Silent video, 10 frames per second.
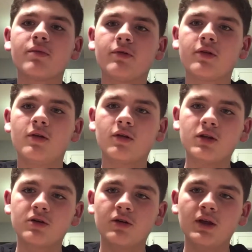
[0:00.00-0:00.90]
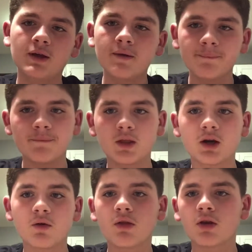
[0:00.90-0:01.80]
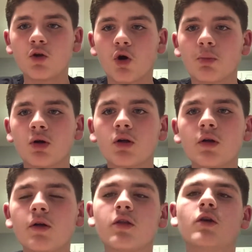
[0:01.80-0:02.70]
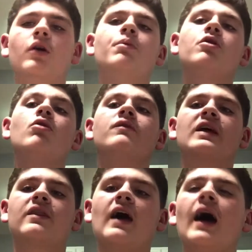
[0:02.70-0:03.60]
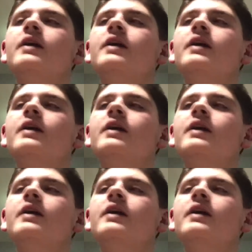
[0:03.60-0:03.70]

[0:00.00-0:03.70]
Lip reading: person is clearly, isn't normal. So it puts you off like that,